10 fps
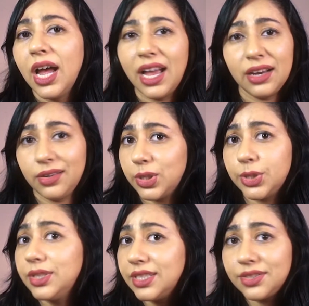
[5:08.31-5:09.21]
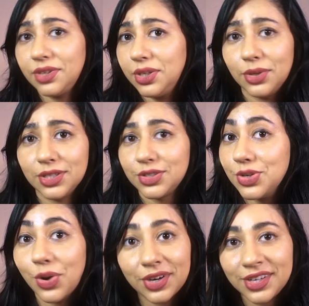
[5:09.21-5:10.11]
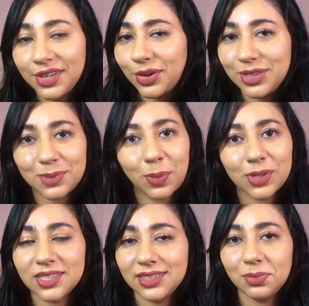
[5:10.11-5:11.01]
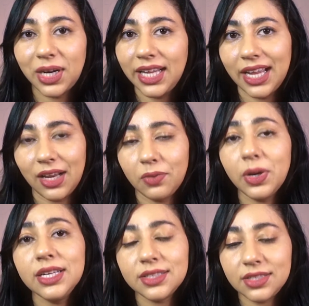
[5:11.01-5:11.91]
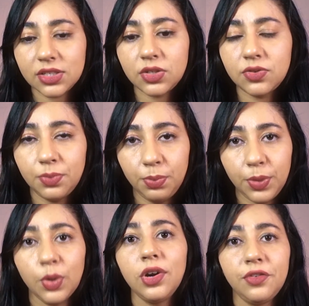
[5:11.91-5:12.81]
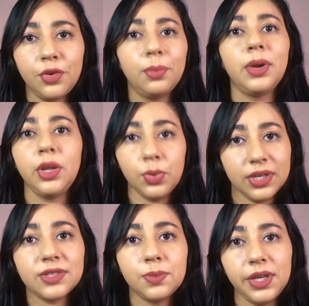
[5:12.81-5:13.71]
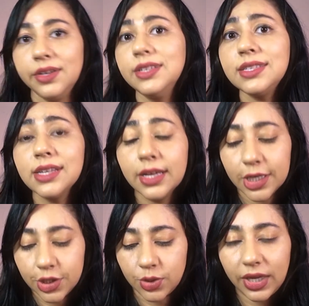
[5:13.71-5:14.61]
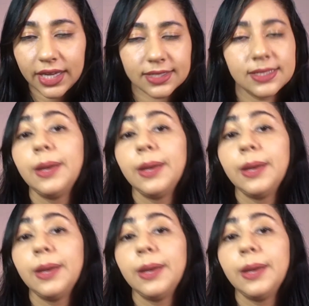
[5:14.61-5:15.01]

And also, this video is not at all sponsored by Canva, it is just purely from my own experience. So yes,